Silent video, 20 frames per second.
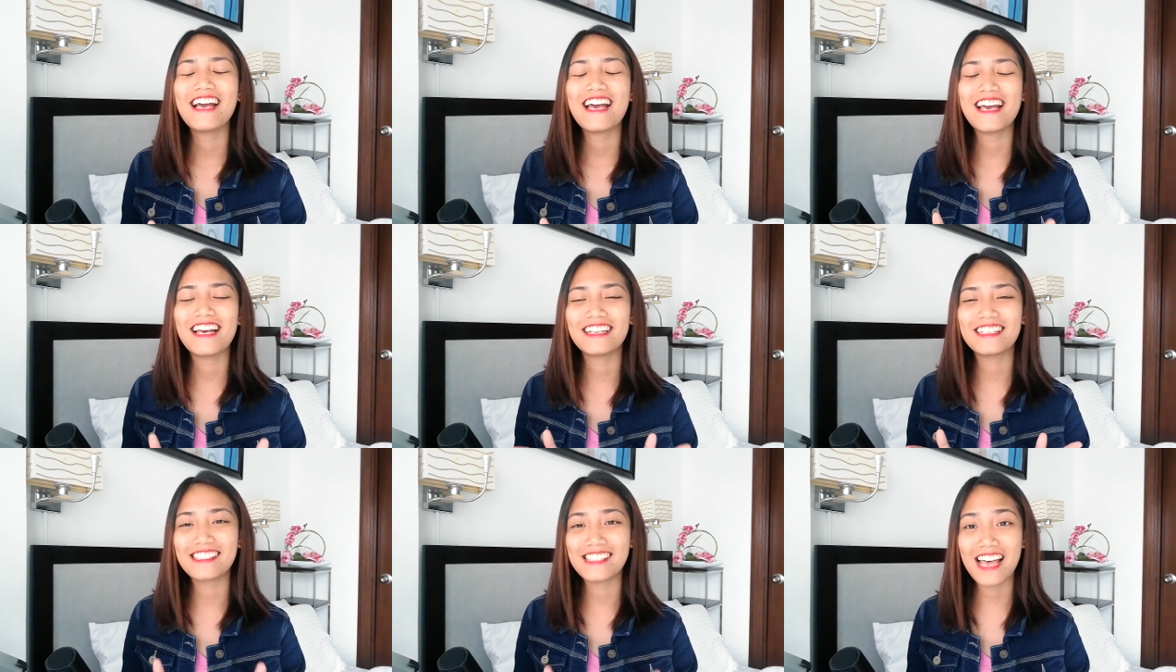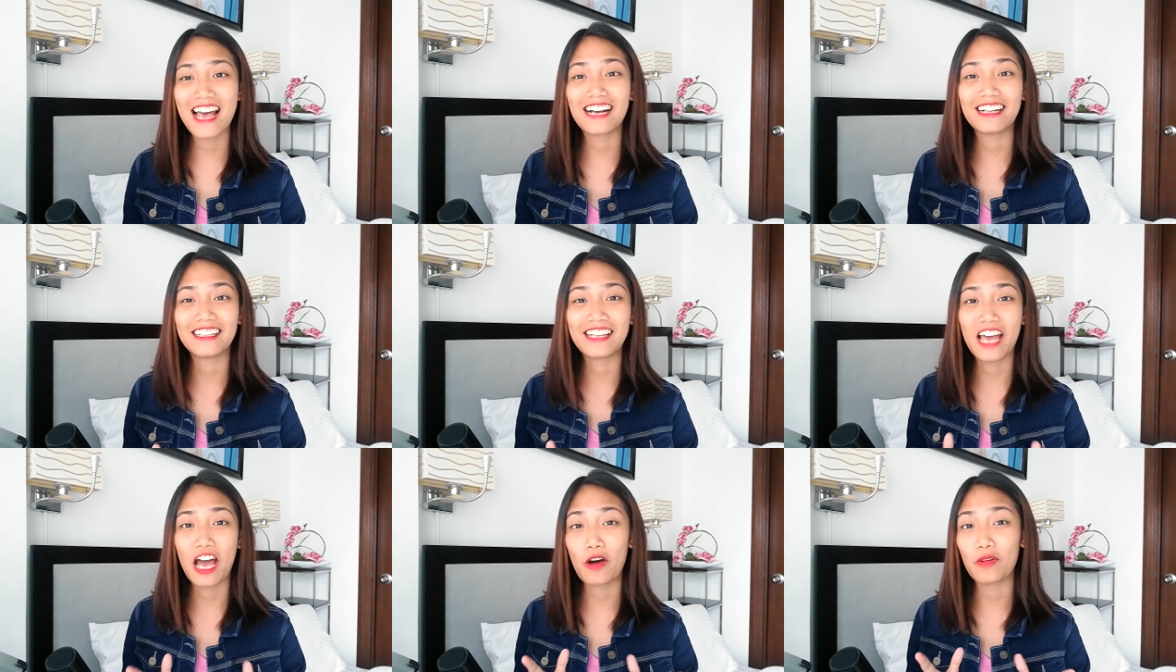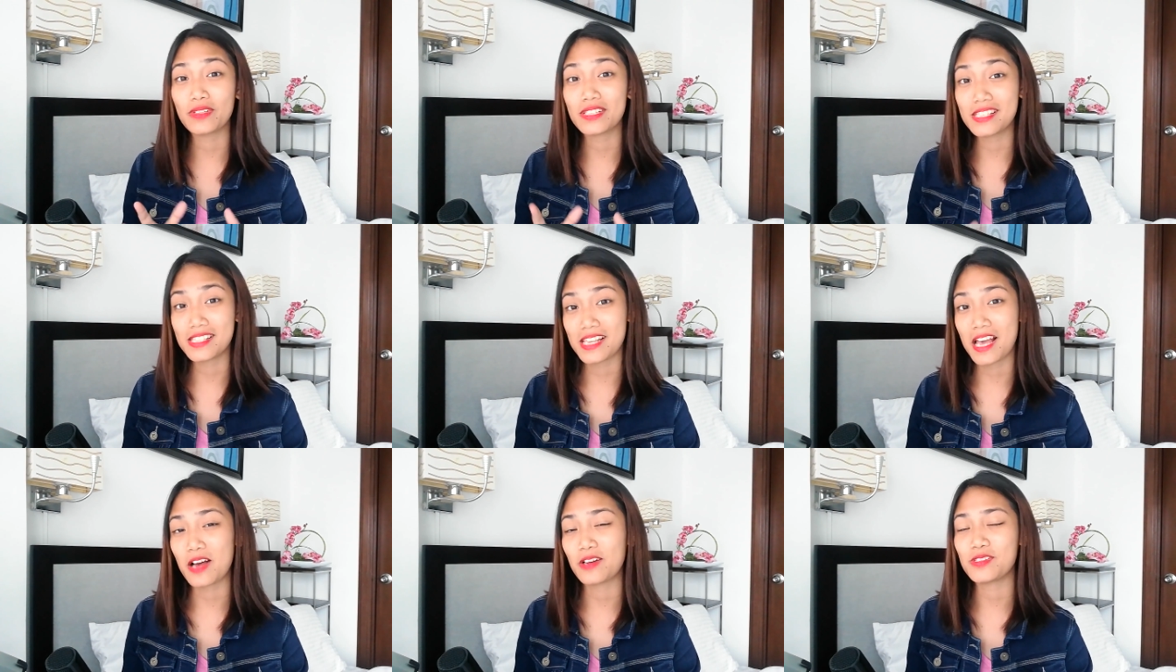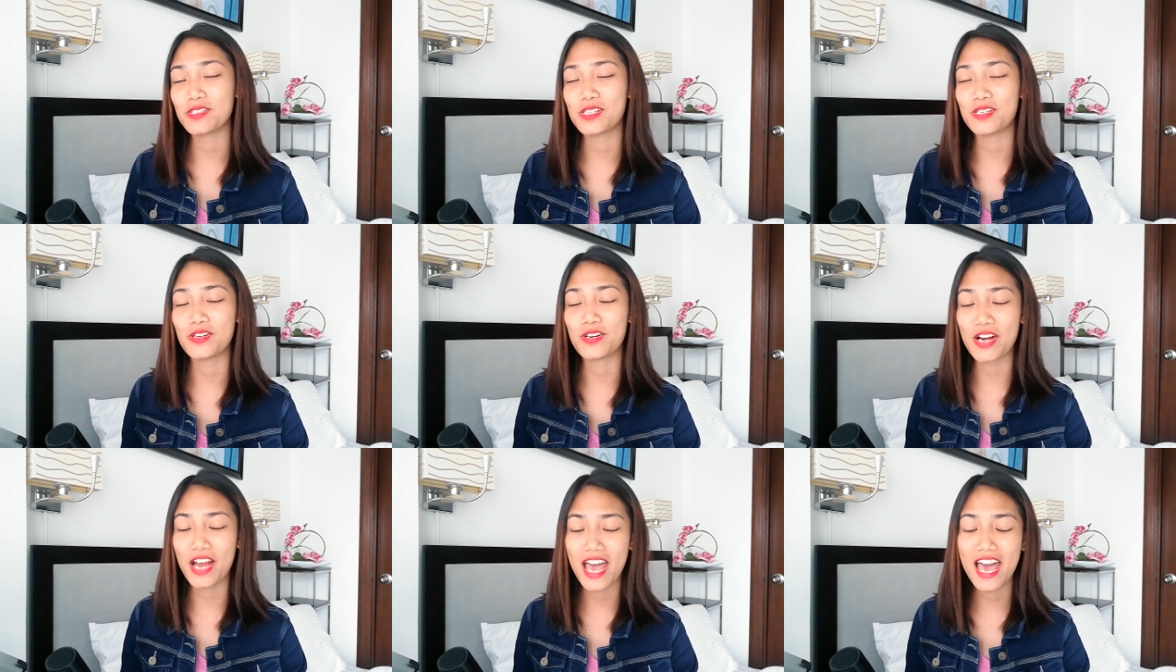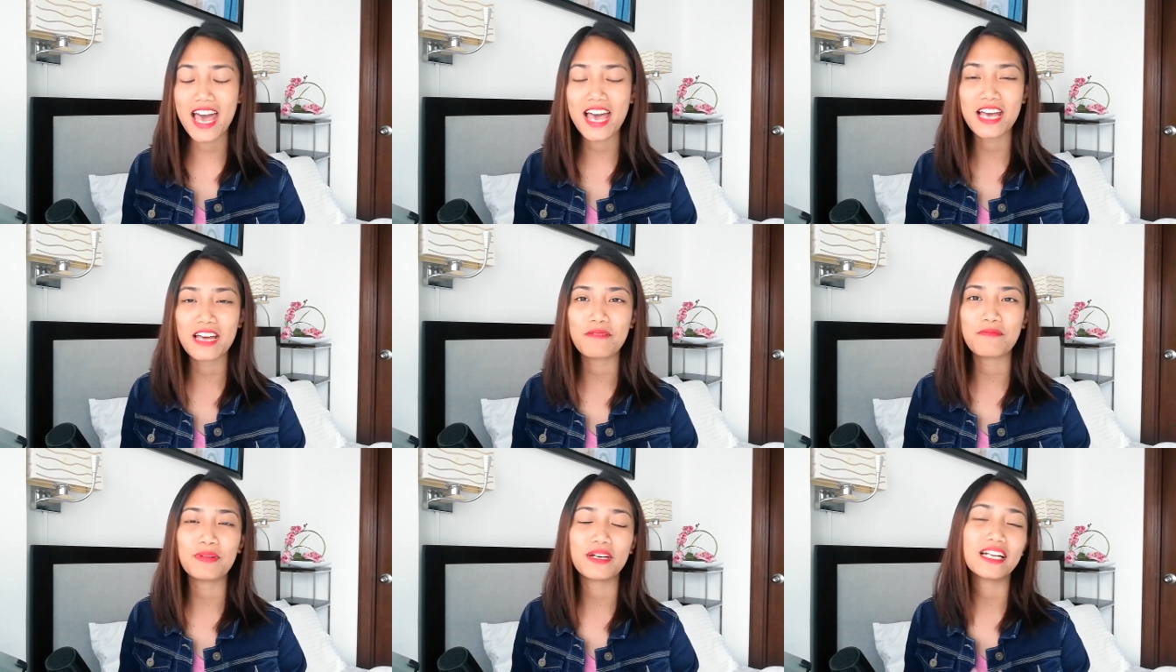exactly how it sounds in your head,